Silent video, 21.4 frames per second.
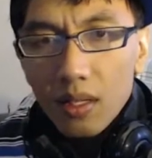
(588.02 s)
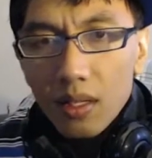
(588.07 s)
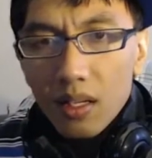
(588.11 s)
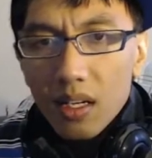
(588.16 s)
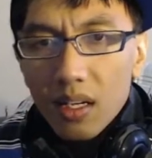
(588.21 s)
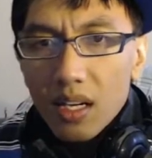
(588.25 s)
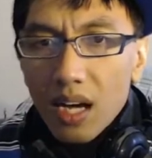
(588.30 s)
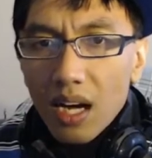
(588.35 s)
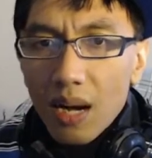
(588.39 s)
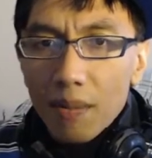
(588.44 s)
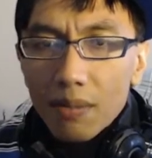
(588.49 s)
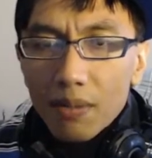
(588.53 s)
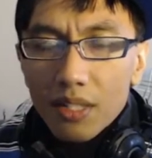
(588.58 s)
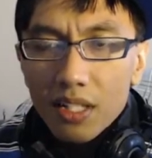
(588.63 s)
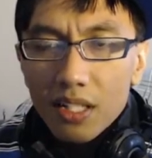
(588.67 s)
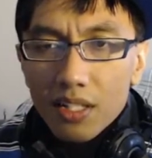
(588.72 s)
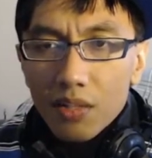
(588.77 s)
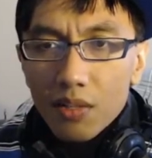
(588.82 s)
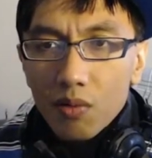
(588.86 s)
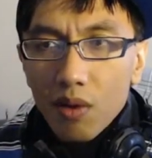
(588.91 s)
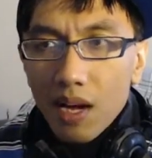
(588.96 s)

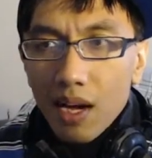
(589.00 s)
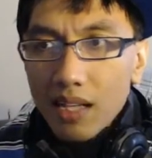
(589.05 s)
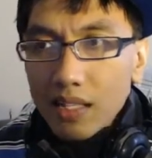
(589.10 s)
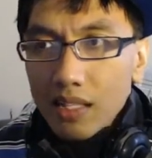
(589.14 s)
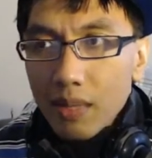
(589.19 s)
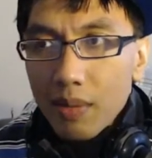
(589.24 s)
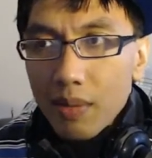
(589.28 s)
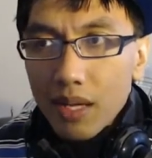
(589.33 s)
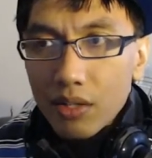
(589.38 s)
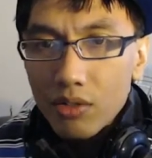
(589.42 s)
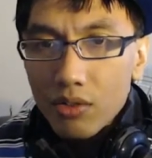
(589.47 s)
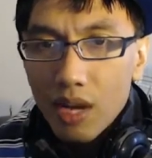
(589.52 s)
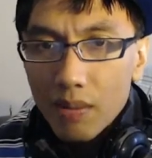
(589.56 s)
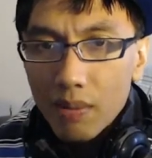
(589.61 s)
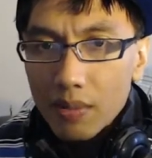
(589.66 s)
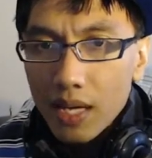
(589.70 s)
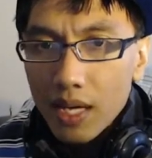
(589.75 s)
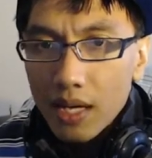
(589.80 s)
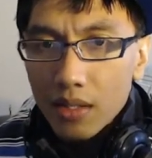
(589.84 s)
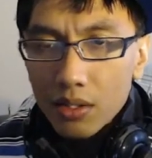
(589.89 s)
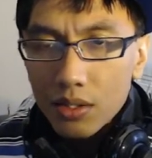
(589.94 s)
competition wise, I may drop
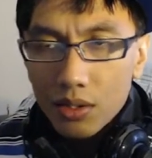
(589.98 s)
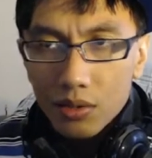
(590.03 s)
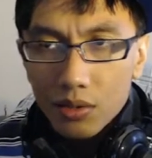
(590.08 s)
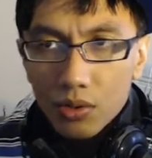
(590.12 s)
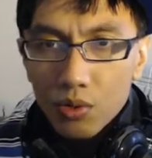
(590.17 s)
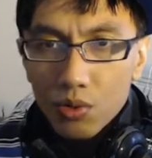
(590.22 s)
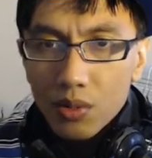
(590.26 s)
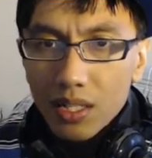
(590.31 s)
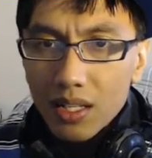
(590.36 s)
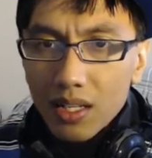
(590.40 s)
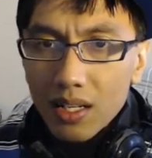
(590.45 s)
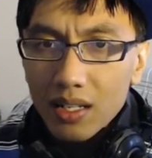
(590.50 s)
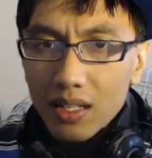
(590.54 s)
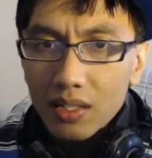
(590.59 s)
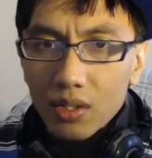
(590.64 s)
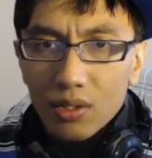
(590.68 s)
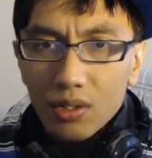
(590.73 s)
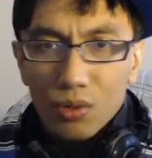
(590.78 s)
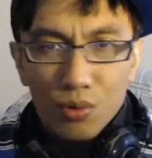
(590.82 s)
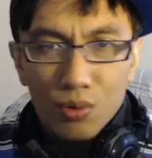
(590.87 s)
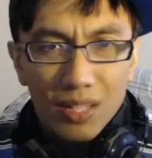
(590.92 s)
down to 29,
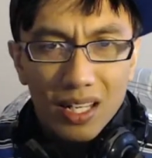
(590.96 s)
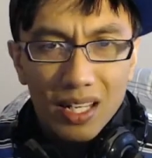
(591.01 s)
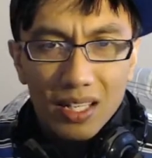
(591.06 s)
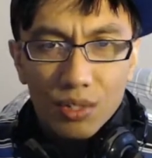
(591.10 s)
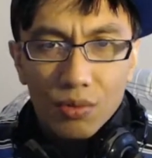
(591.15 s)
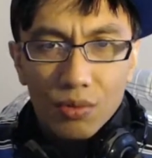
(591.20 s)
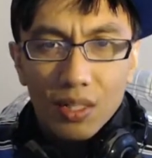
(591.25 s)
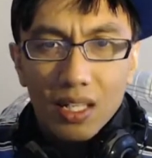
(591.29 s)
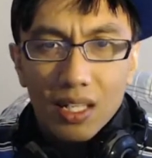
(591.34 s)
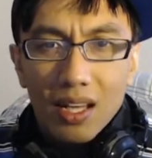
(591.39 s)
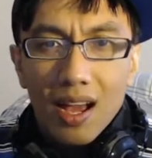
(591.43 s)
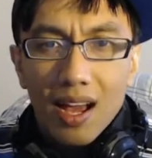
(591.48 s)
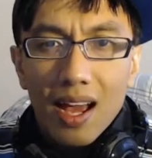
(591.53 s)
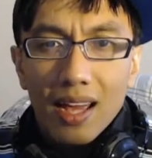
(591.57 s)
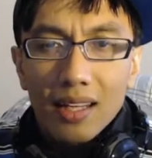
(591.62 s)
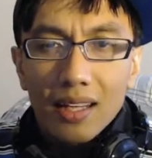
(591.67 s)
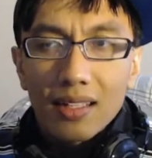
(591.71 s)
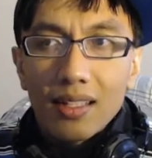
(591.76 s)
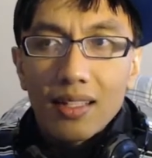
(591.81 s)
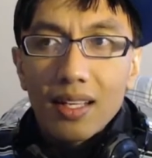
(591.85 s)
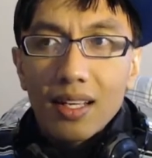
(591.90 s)
28, 29.
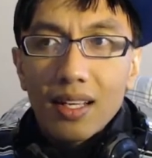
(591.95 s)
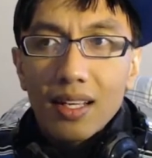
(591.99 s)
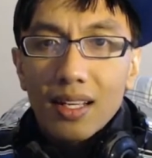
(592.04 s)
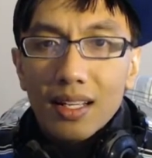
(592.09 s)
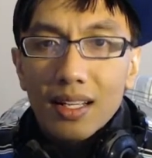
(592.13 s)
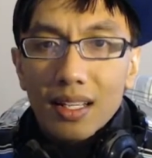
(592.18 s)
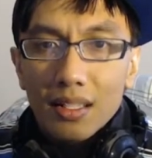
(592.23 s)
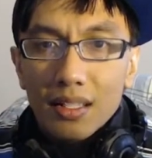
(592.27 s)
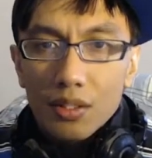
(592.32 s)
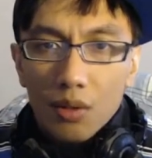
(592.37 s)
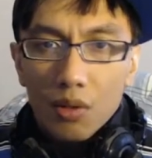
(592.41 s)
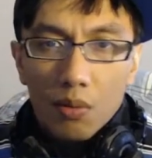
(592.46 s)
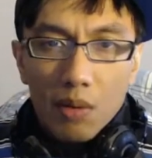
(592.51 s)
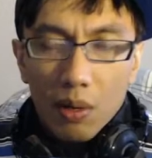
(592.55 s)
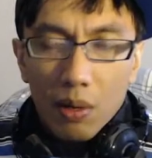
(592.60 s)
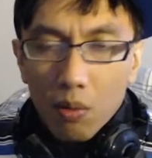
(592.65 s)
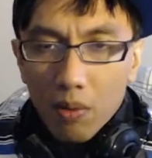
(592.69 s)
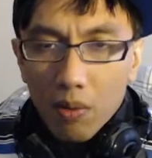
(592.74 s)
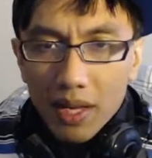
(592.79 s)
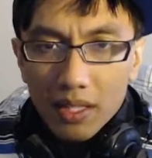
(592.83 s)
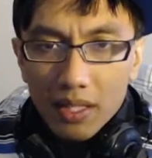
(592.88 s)
And so my
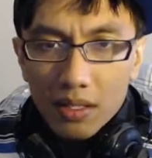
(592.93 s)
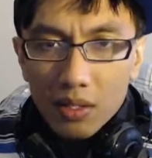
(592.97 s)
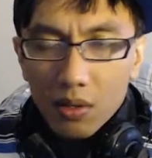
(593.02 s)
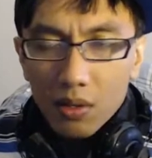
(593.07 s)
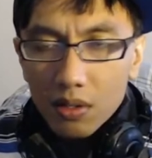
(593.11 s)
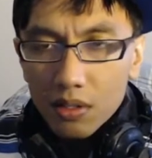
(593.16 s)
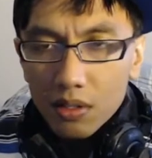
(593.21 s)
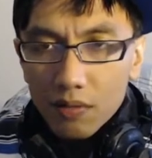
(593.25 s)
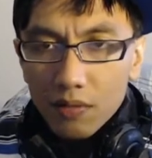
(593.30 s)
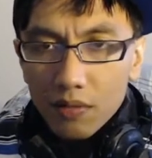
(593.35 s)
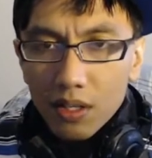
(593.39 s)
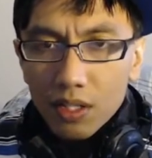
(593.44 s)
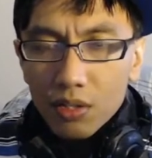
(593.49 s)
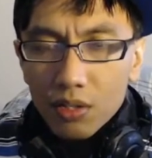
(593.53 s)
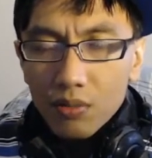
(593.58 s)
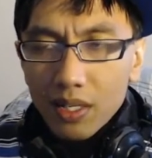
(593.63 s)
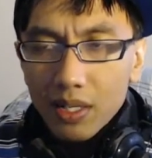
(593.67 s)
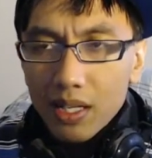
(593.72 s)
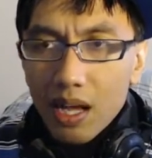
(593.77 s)
weight's going to fluctuate.